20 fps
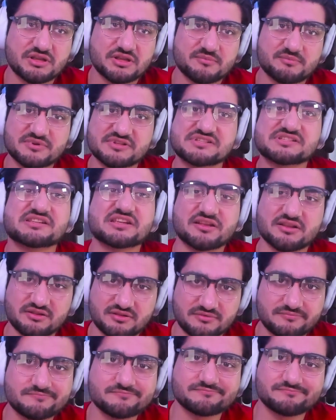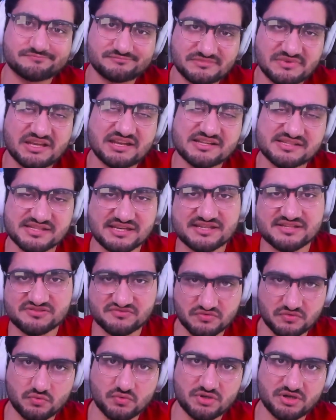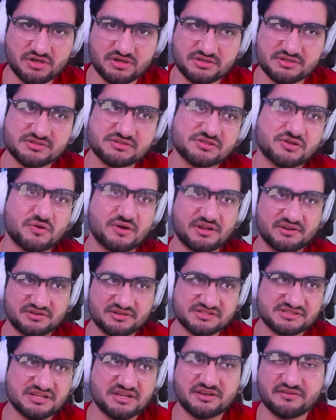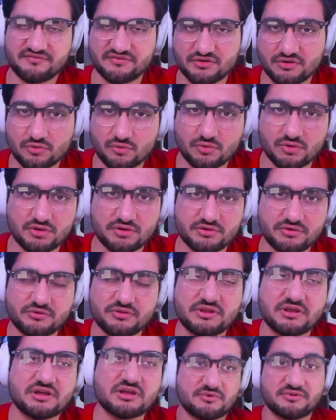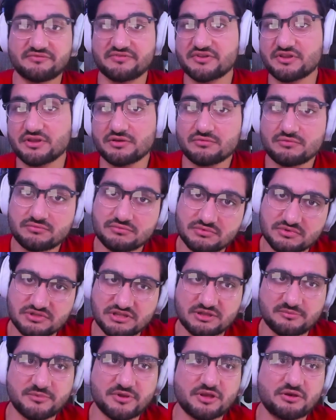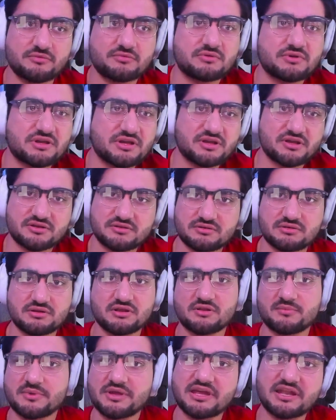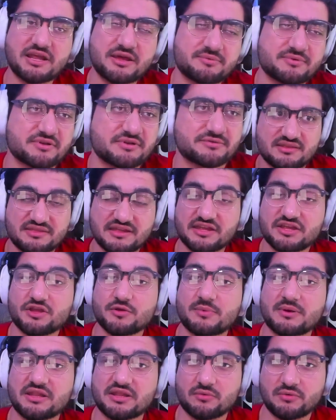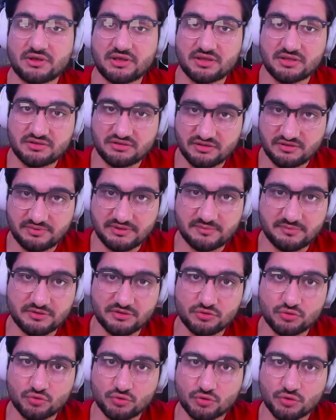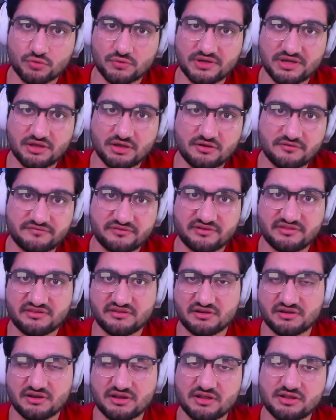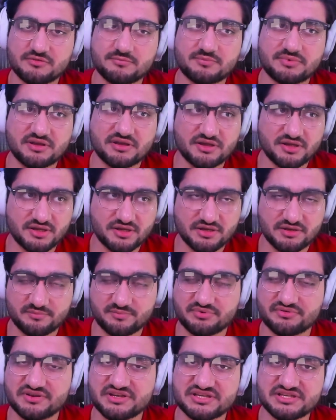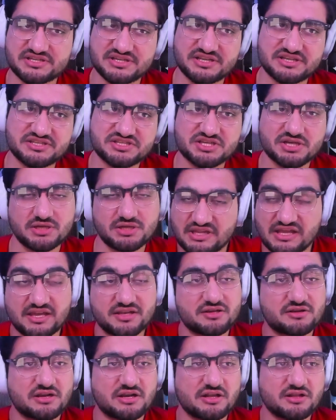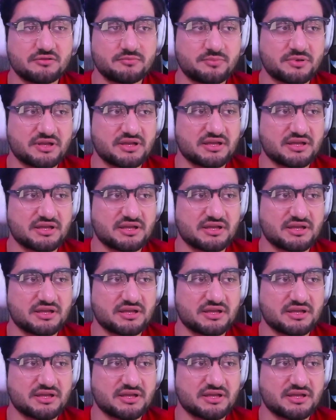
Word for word: But still, it is extra work, so I understand if you don't want to do that. But if you do, let me know, and I'll make it happen. Thank you, by the way, to the people who already offered their help. I appreciate you and your help,